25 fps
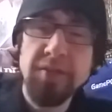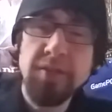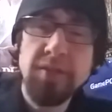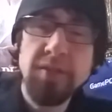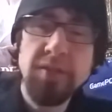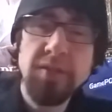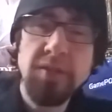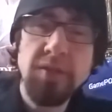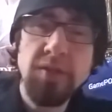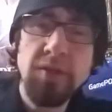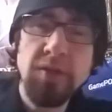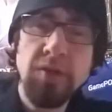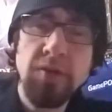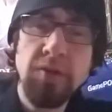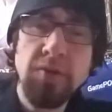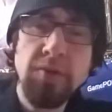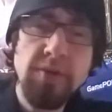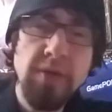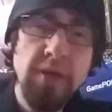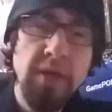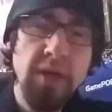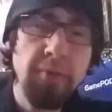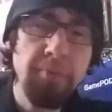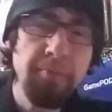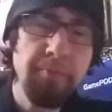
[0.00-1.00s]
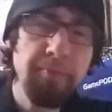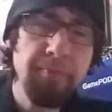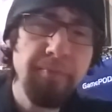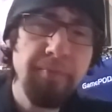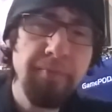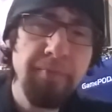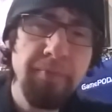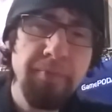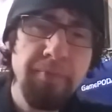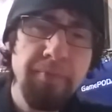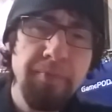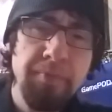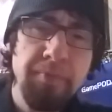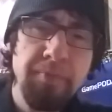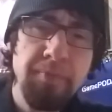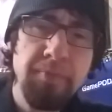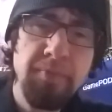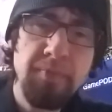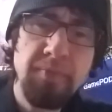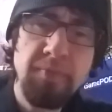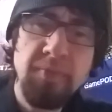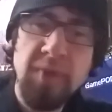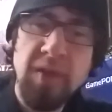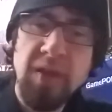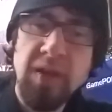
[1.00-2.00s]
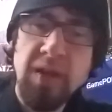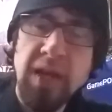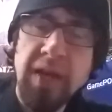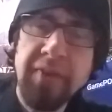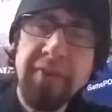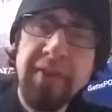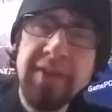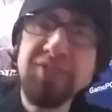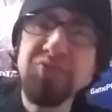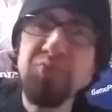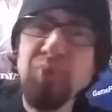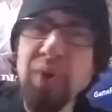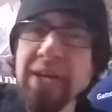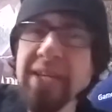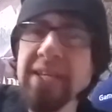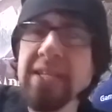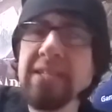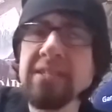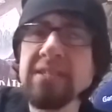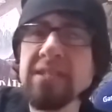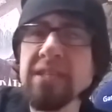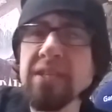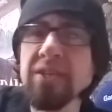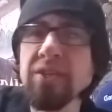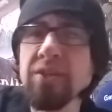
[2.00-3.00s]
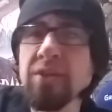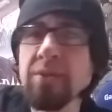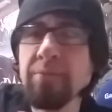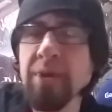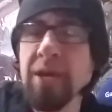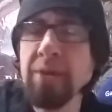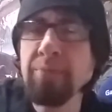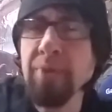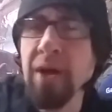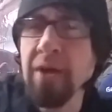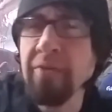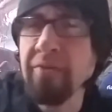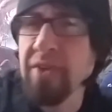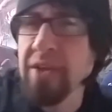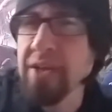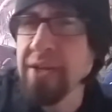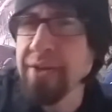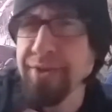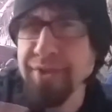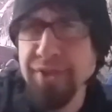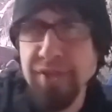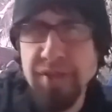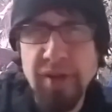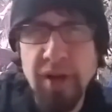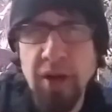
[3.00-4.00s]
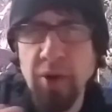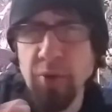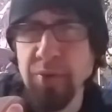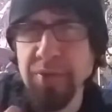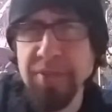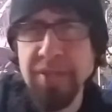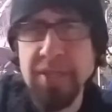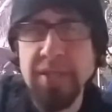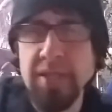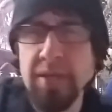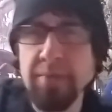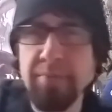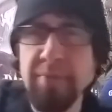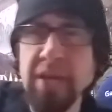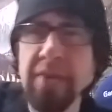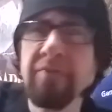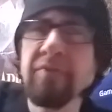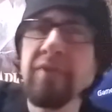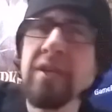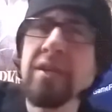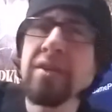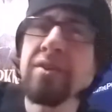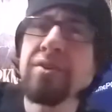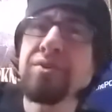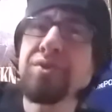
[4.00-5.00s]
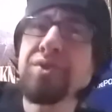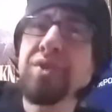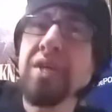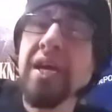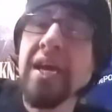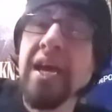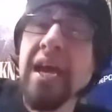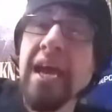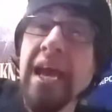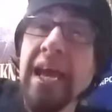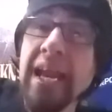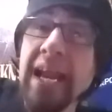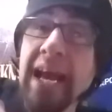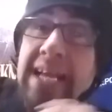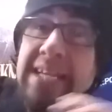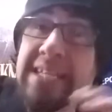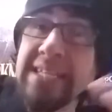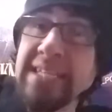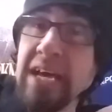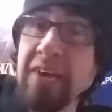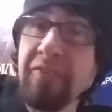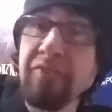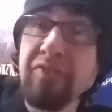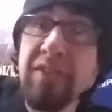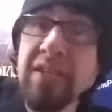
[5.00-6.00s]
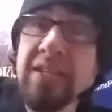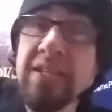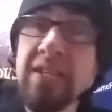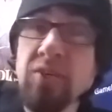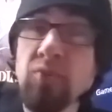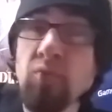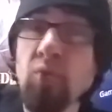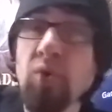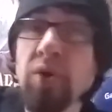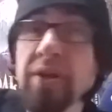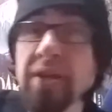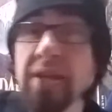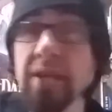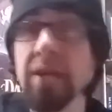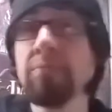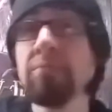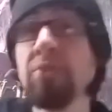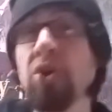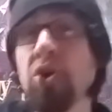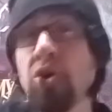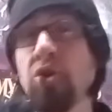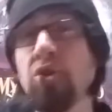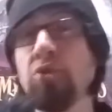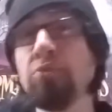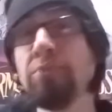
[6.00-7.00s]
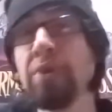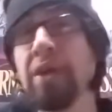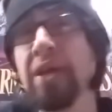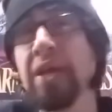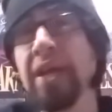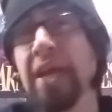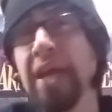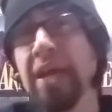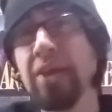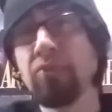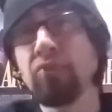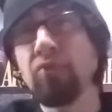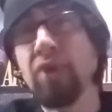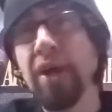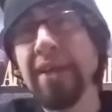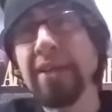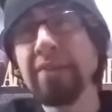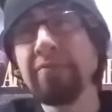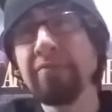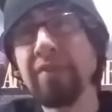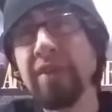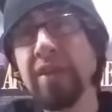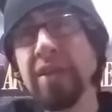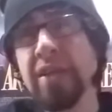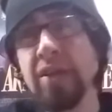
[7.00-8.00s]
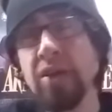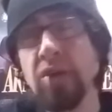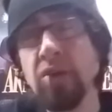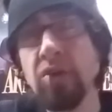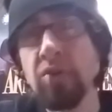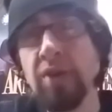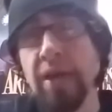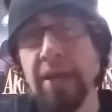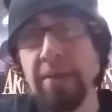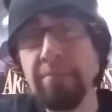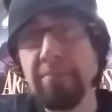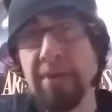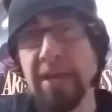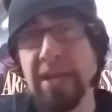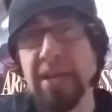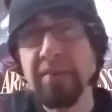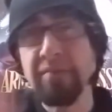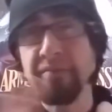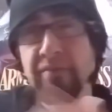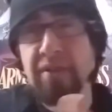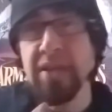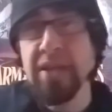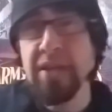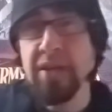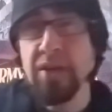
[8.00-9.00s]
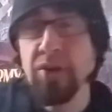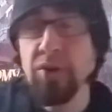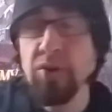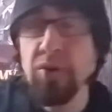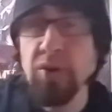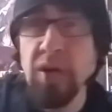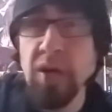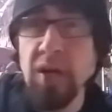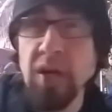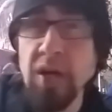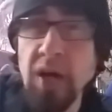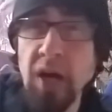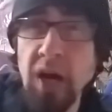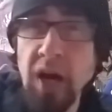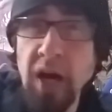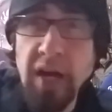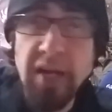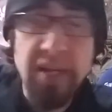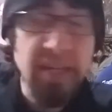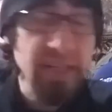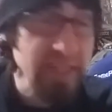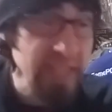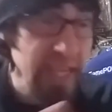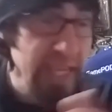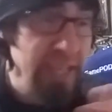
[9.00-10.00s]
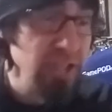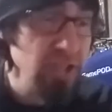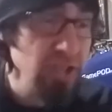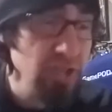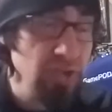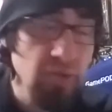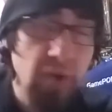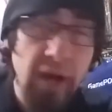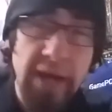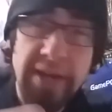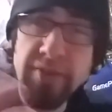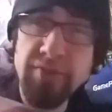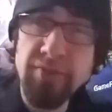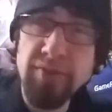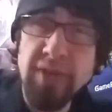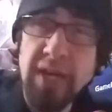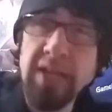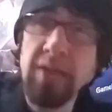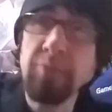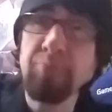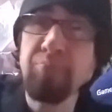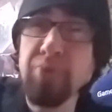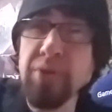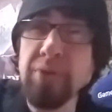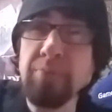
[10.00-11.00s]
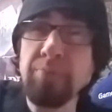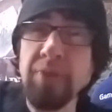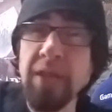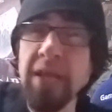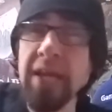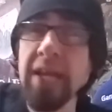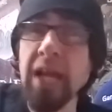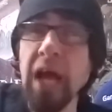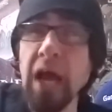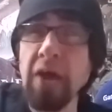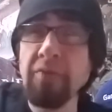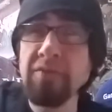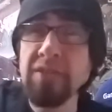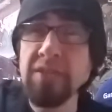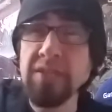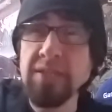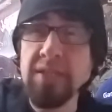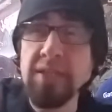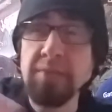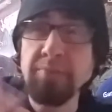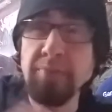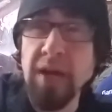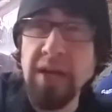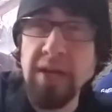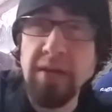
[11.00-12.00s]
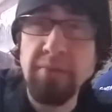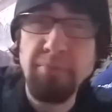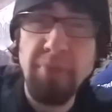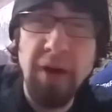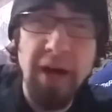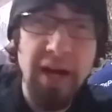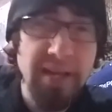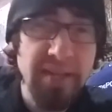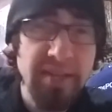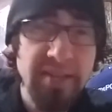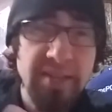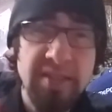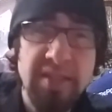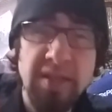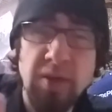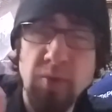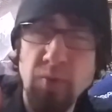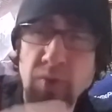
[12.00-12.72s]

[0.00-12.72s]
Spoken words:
So, yep. And that's why I continue to make my videos. You know, I wasn't going to make videos. And I definitely didn't want to come home and write a video and make a video. Because I do kind of pre-plan, obviously, my unboxings.